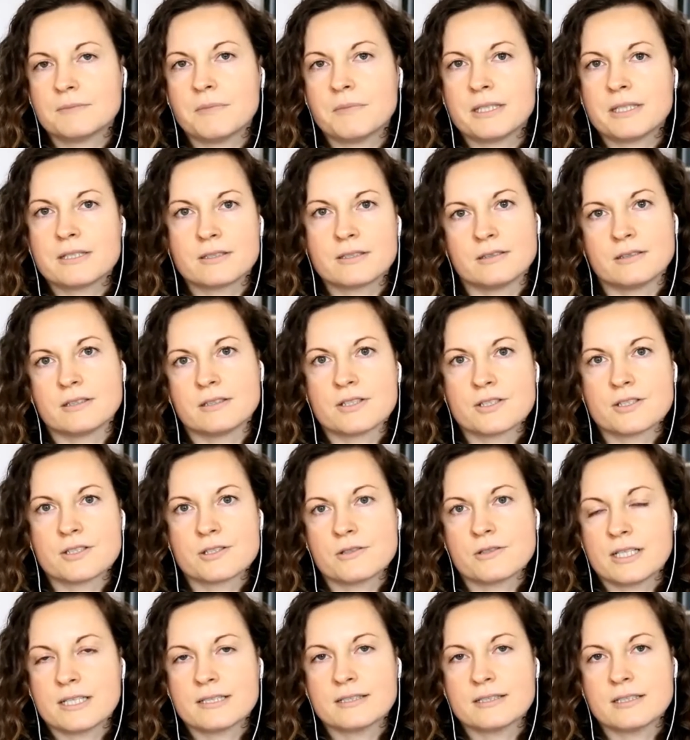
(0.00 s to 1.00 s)
That mental
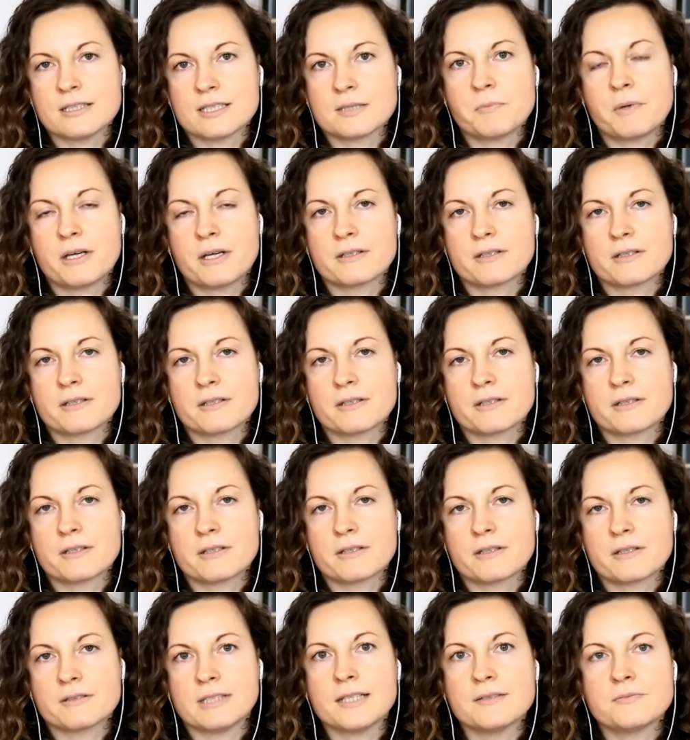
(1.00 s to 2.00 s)
distress is part of
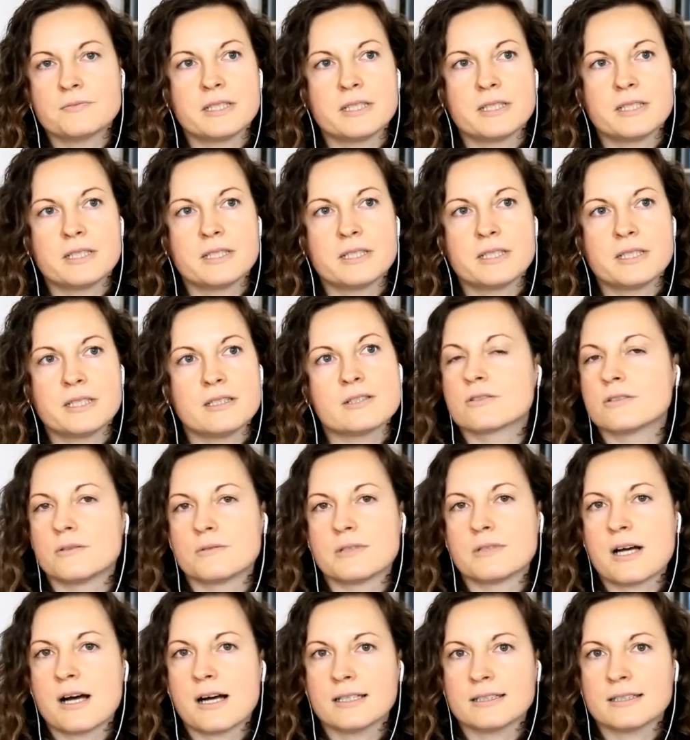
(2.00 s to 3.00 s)
life, but it is
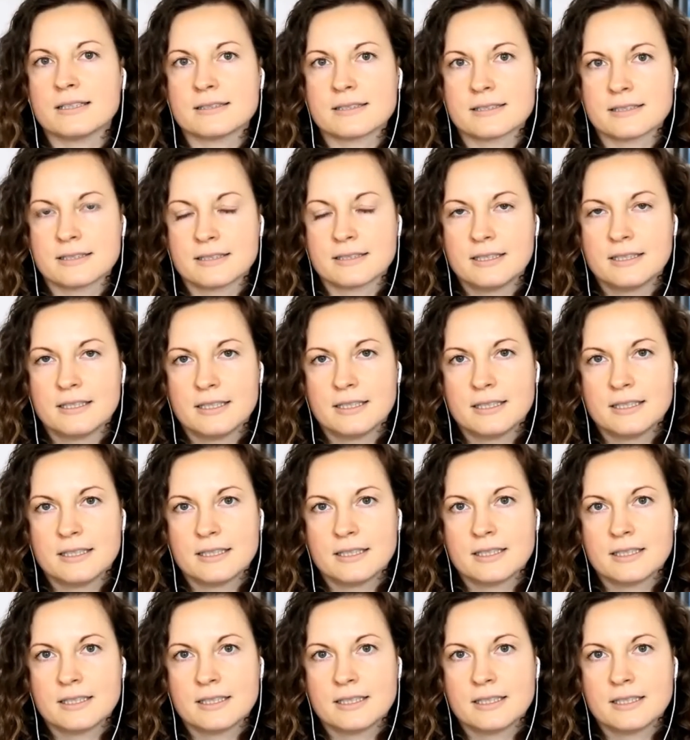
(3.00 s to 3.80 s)
also not